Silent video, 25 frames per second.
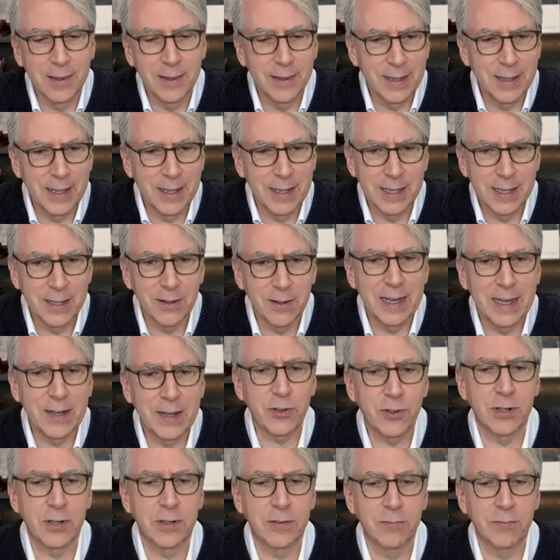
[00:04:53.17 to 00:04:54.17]
a little
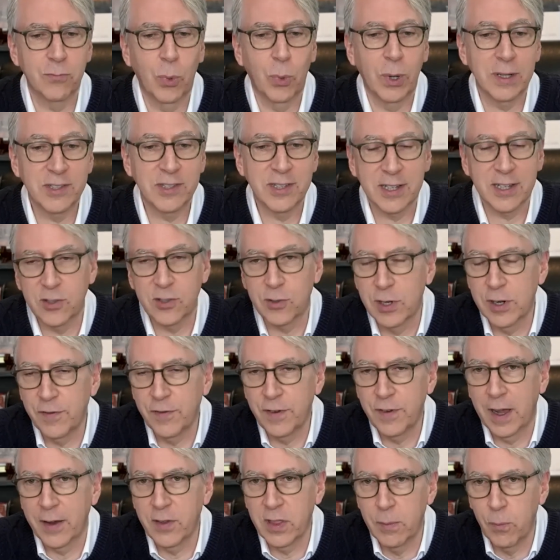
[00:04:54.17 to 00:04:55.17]
after well
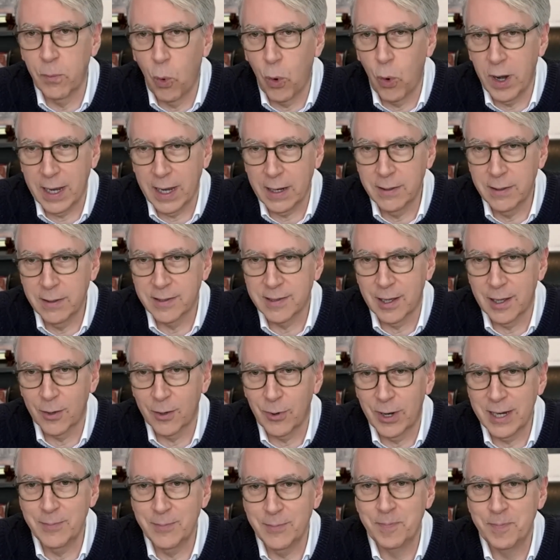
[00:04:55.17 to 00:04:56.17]
6:35 in the morning. Is that
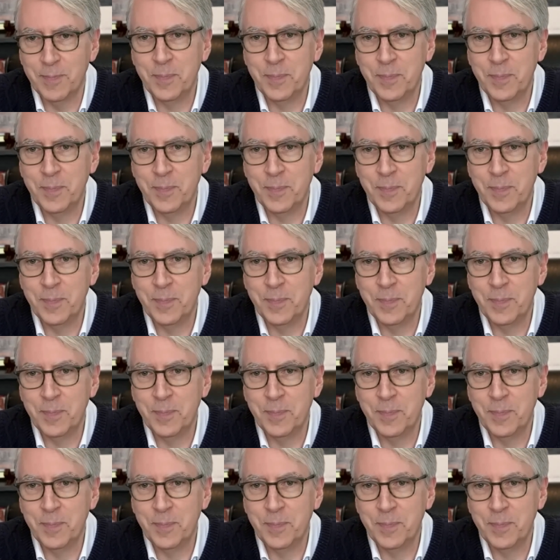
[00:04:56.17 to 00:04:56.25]
right?